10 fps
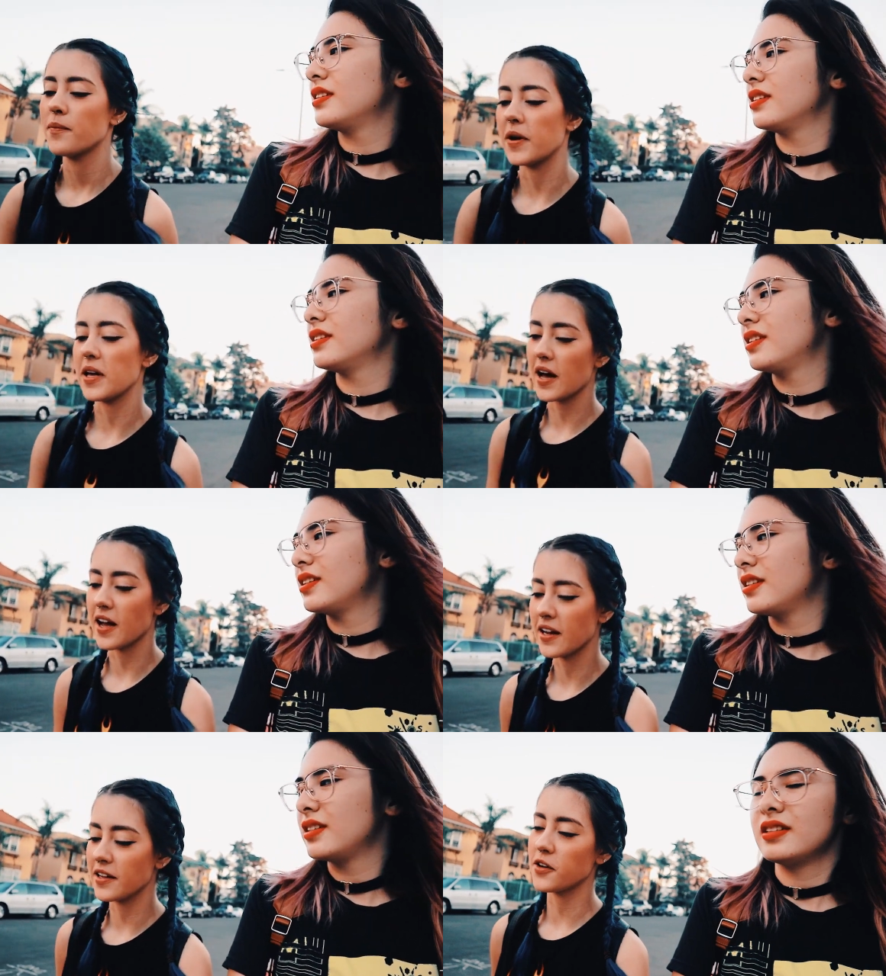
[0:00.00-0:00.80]
Speaker 1: but
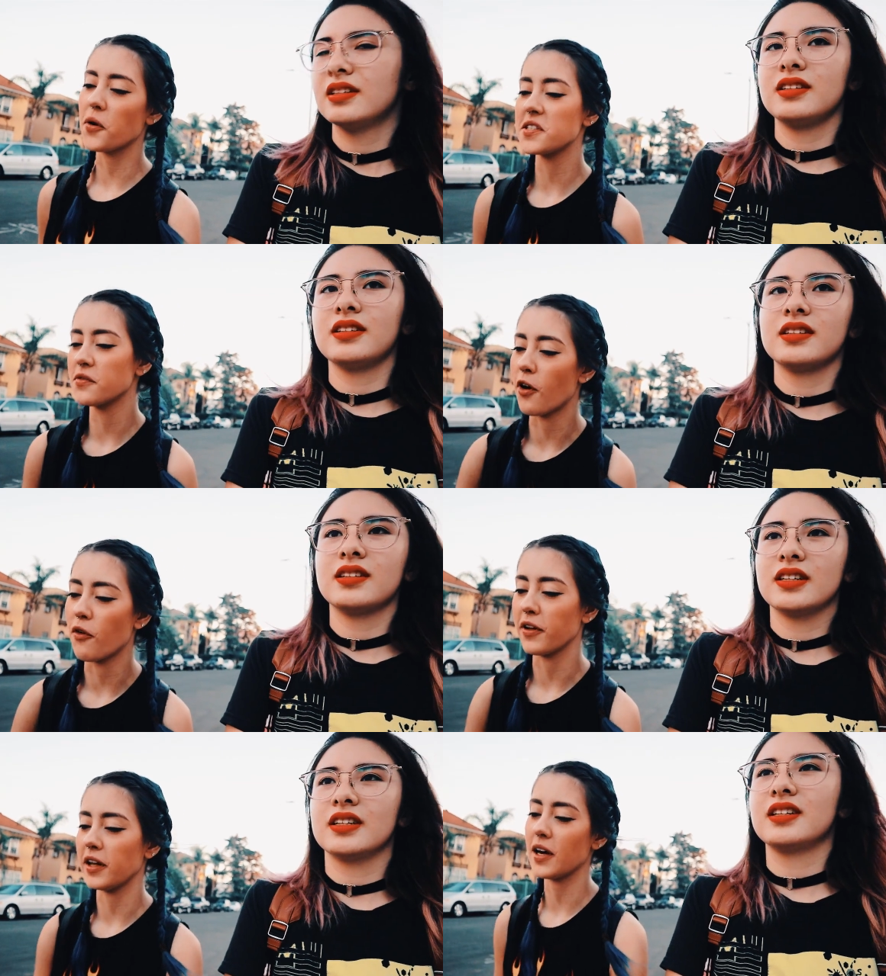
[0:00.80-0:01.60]
yeah, it's always
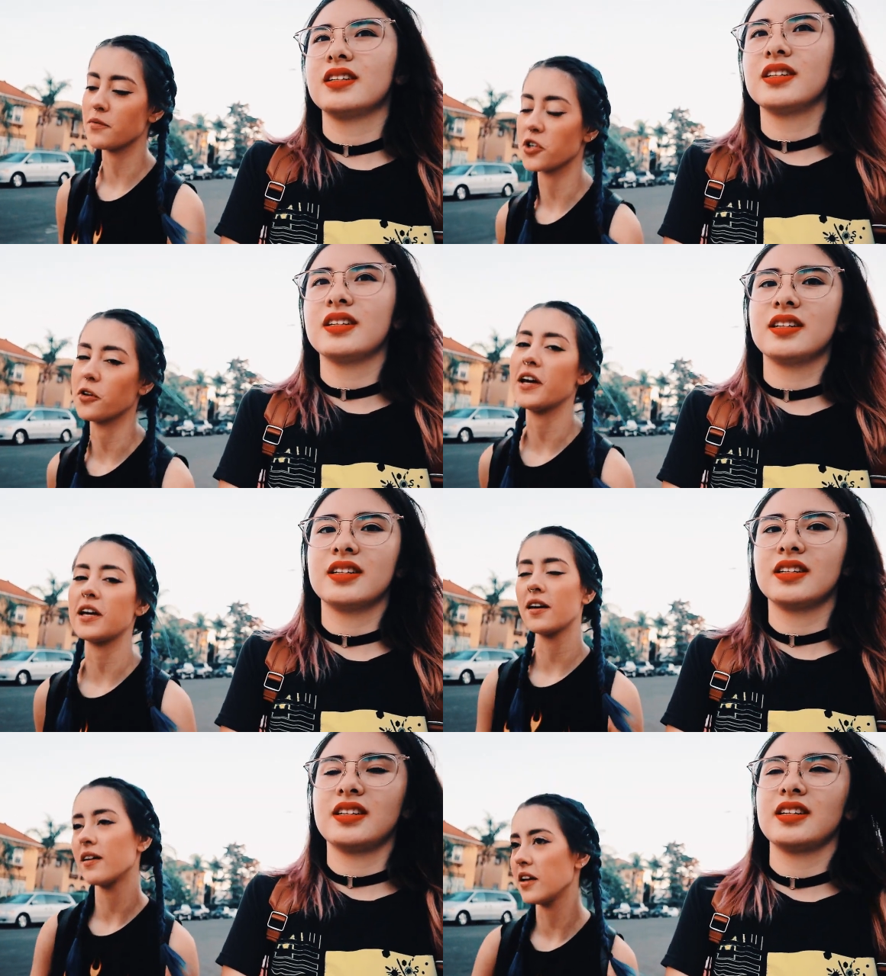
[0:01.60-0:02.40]
evolving. I'm sure,
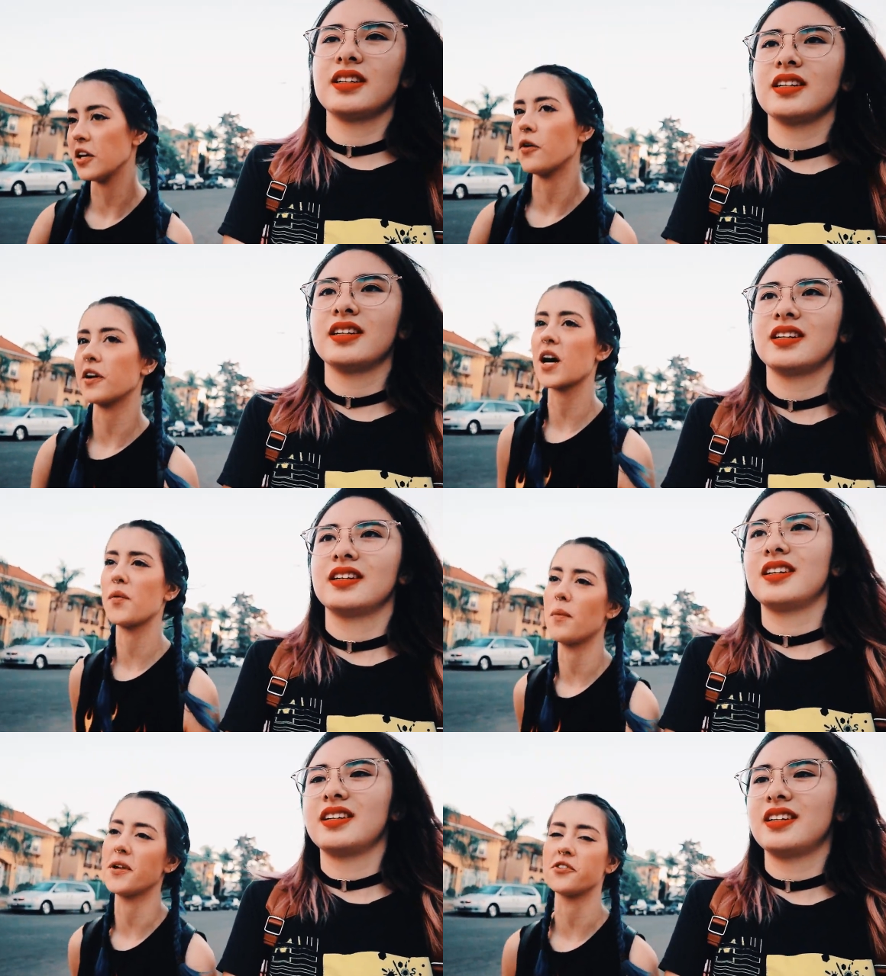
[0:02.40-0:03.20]
like, you know, in a
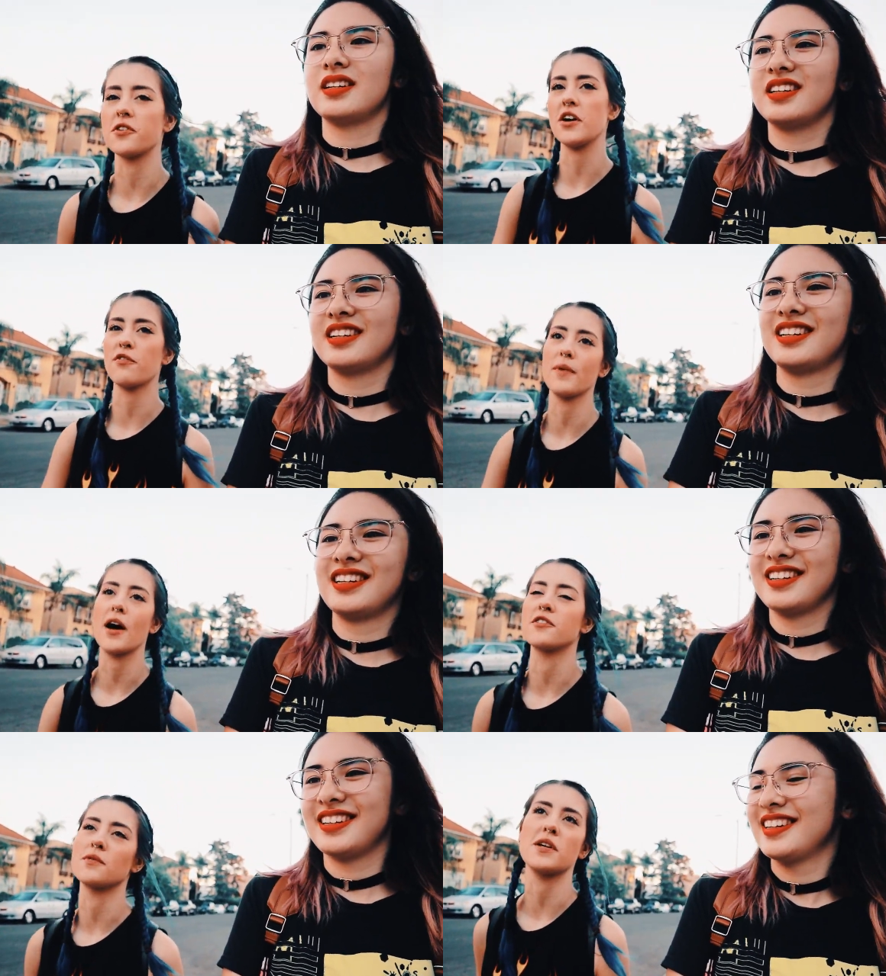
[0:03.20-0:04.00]
couple months or a year from
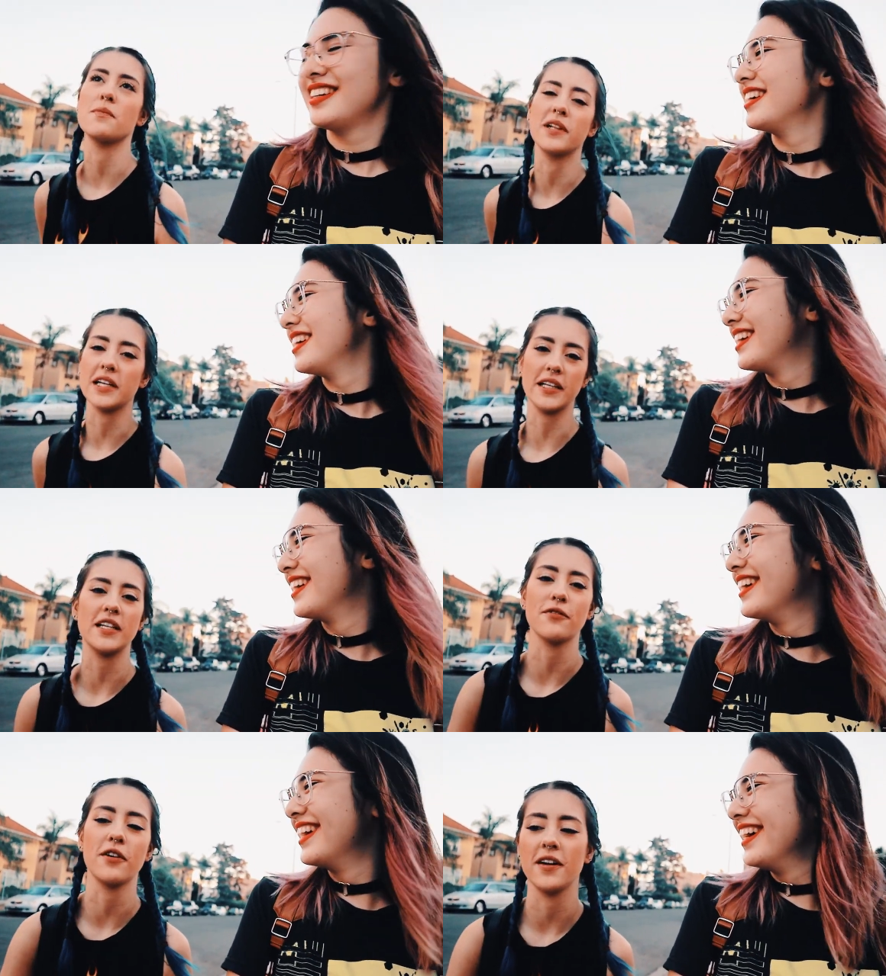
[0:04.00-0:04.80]
now, it's gonna be
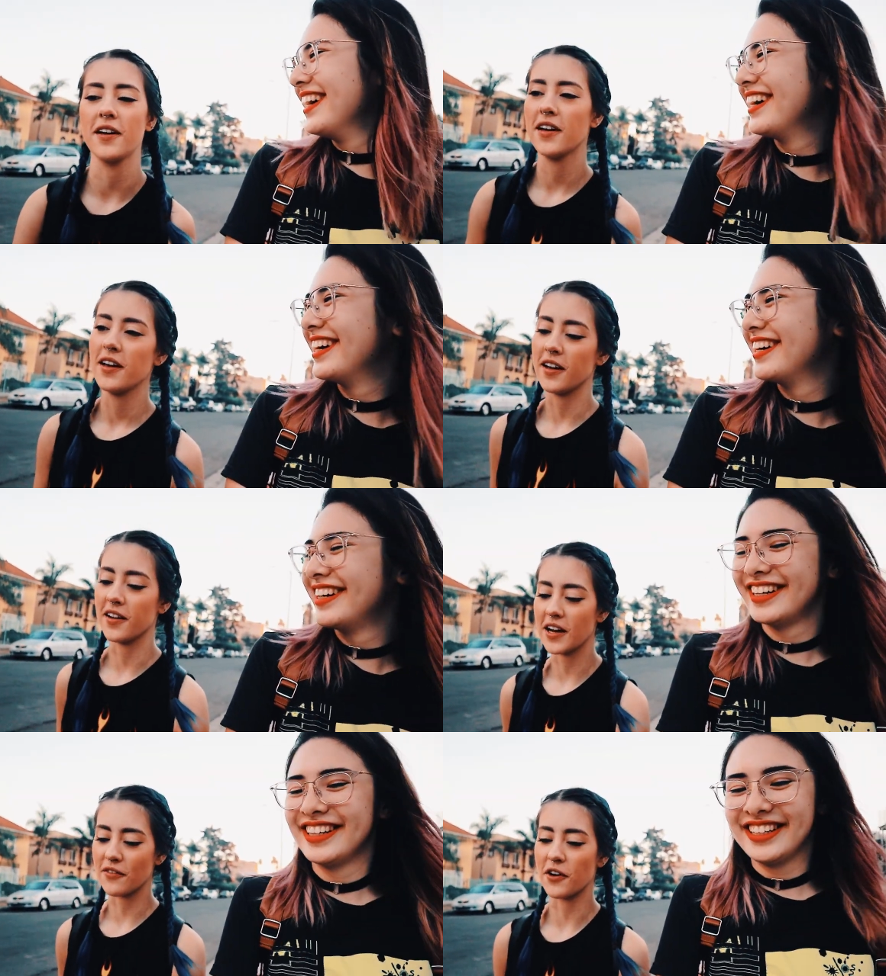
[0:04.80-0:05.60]
completely different. Mm-hmm. You
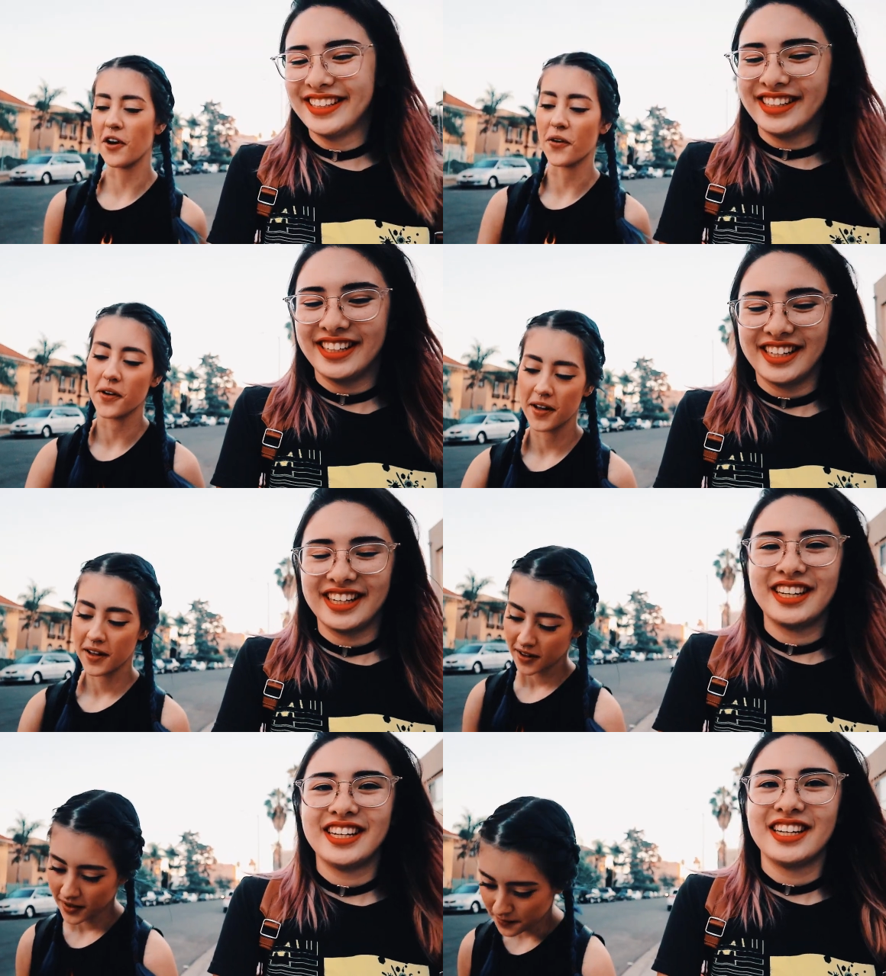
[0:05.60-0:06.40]
know, you never know.
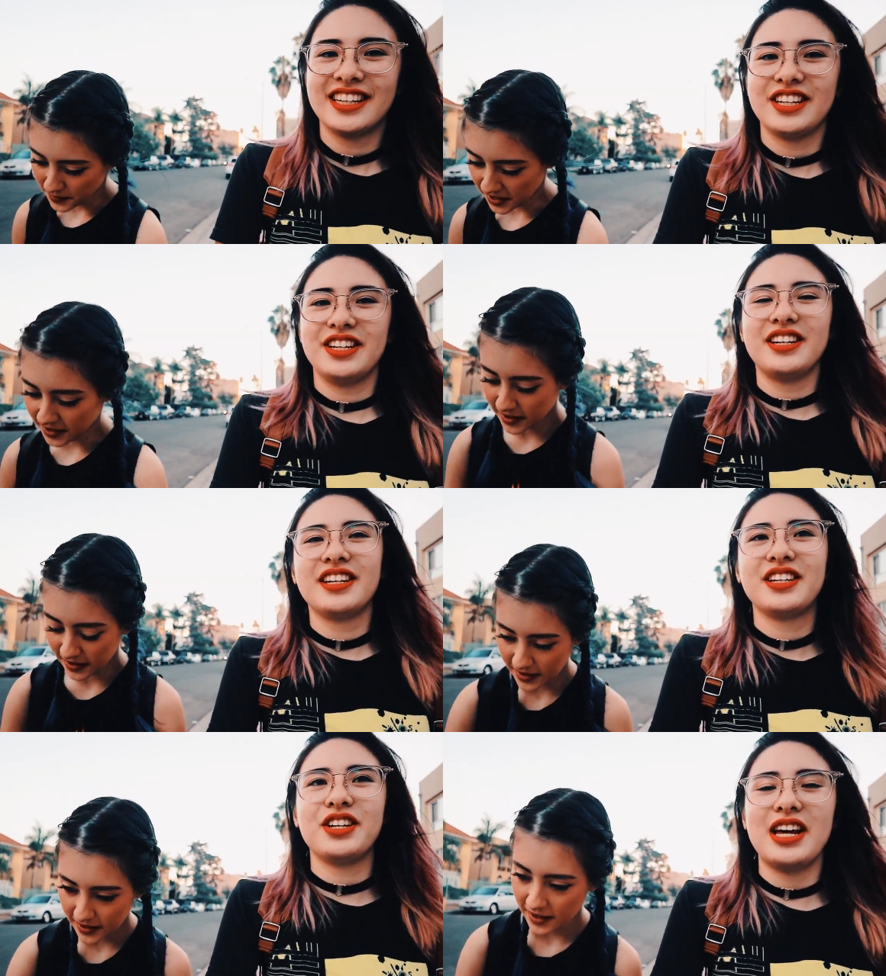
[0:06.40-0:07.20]
But
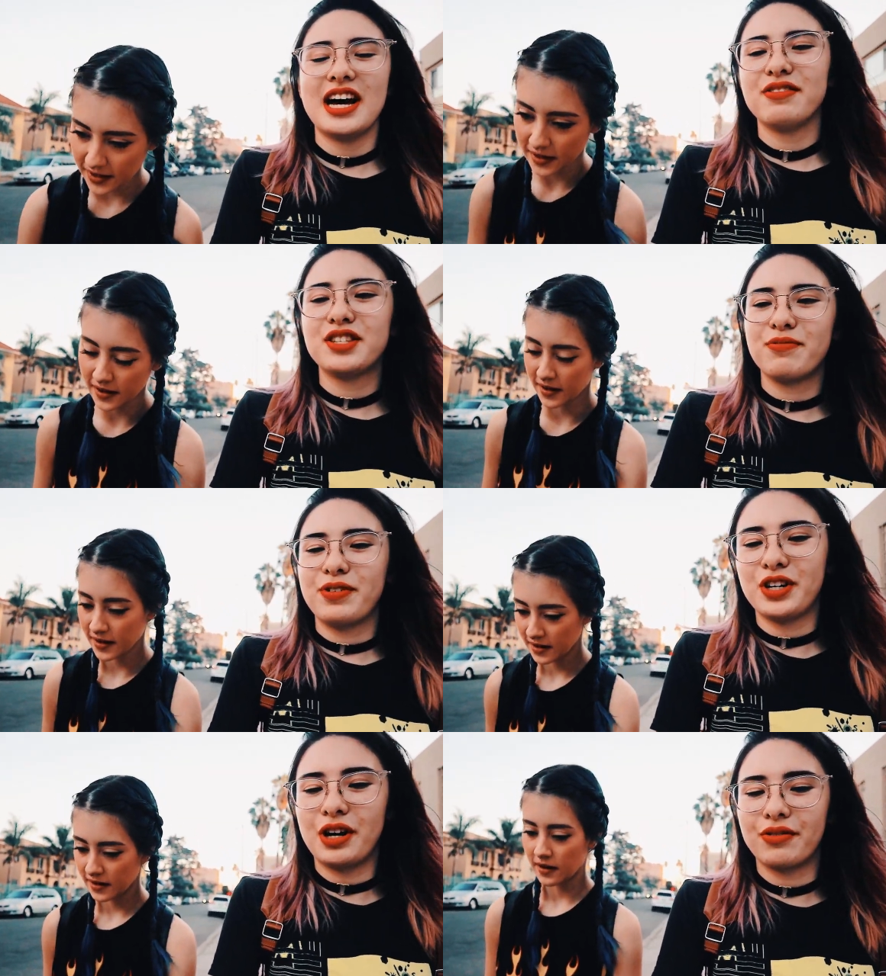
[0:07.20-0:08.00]
did you have
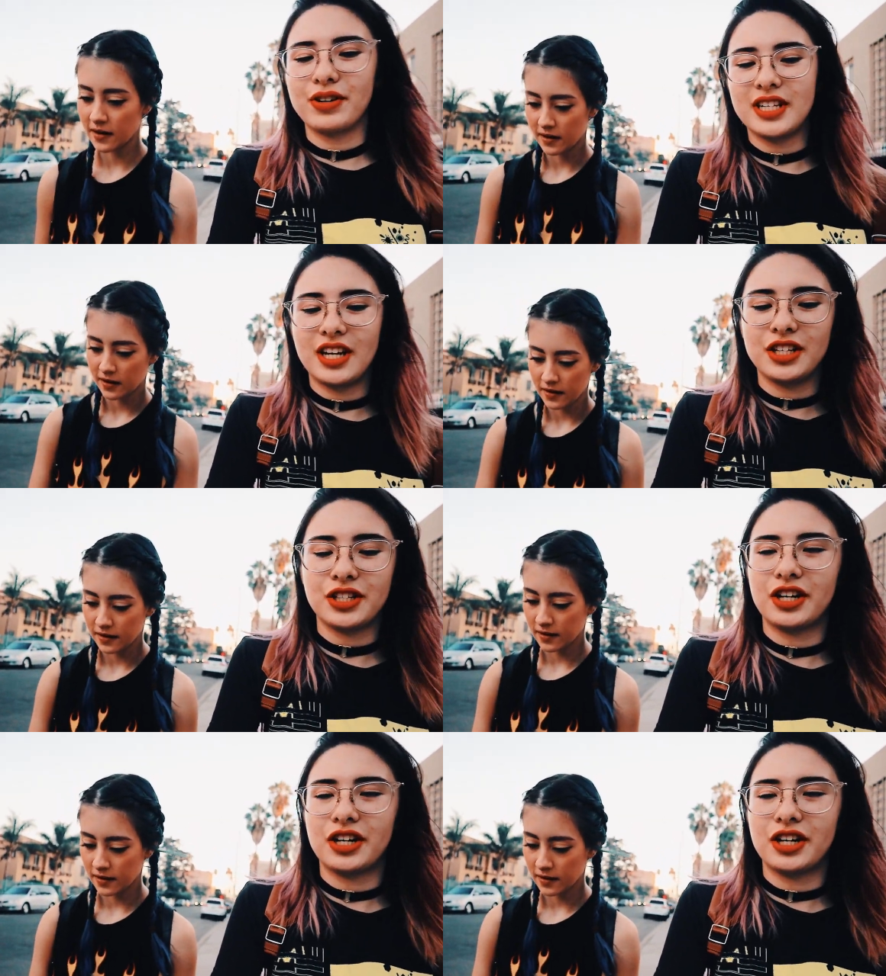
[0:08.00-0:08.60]
some photographers that you